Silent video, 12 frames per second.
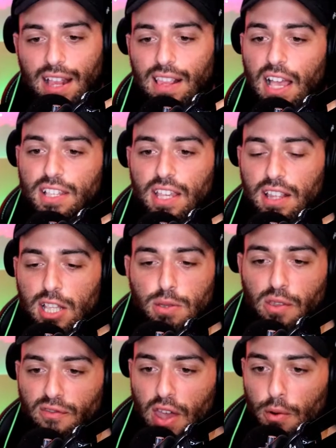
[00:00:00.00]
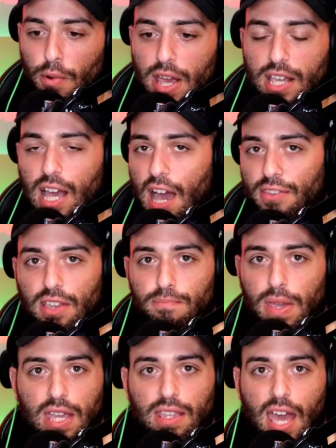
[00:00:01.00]
And lastly, Elizabeth Van Wick, I think
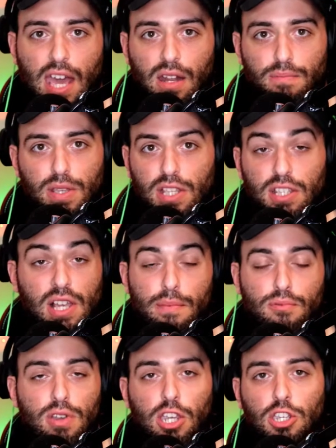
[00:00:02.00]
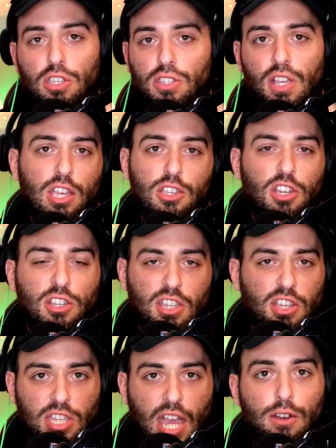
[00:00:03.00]
being the head of business operations is just
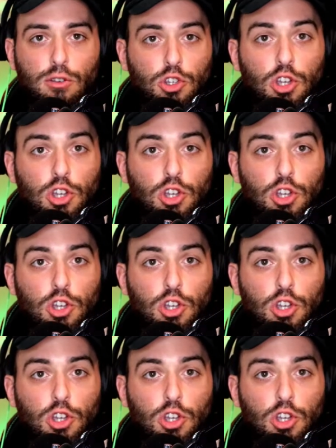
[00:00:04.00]
a standard